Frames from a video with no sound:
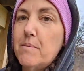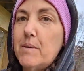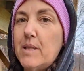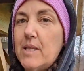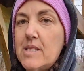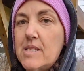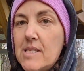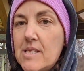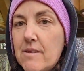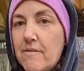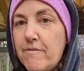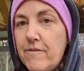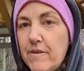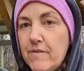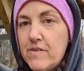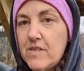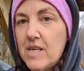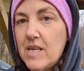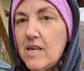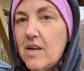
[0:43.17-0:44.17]
But this is a
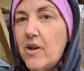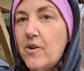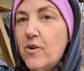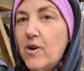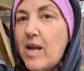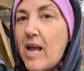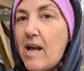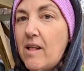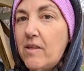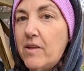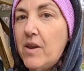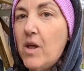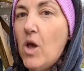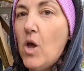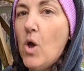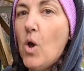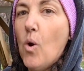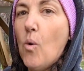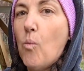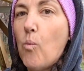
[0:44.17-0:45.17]
1,500 gallon
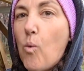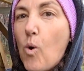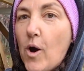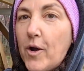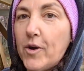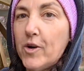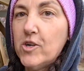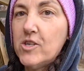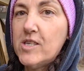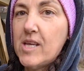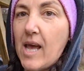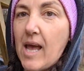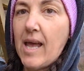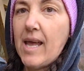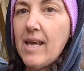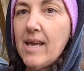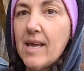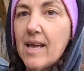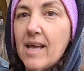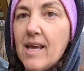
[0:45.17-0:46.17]
water
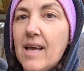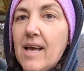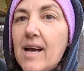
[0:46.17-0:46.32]
tank.